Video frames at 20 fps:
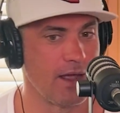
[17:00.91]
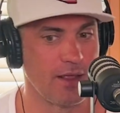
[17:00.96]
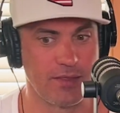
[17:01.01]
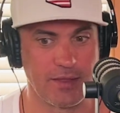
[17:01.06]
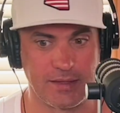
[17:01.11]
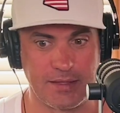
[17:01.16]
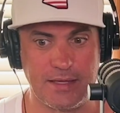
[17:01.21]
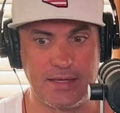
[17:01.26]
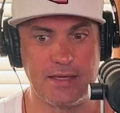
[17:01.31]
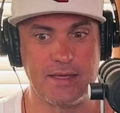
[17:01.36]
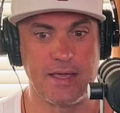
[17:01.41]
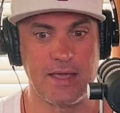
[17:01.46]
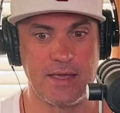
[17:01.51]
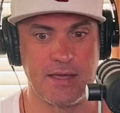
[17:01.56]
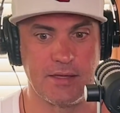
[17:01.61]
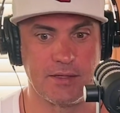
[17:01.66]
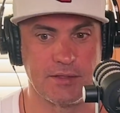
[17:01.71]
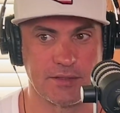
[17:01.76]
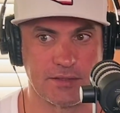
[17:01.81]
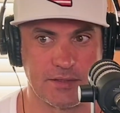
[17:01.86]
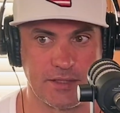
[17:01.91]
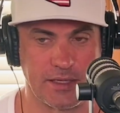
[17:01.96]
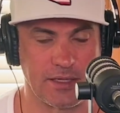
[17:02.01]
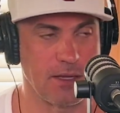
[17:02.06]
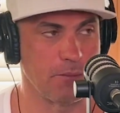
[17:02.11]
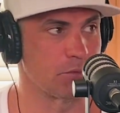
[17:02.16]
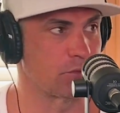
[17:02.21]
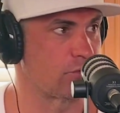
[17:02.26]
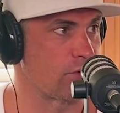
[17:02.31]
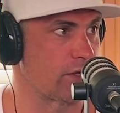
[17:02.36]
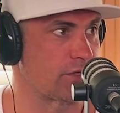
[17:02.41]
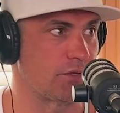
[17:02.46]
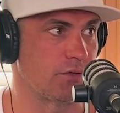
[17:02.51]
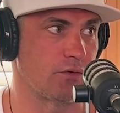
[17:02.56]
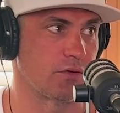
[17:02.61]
The key is to keep stretching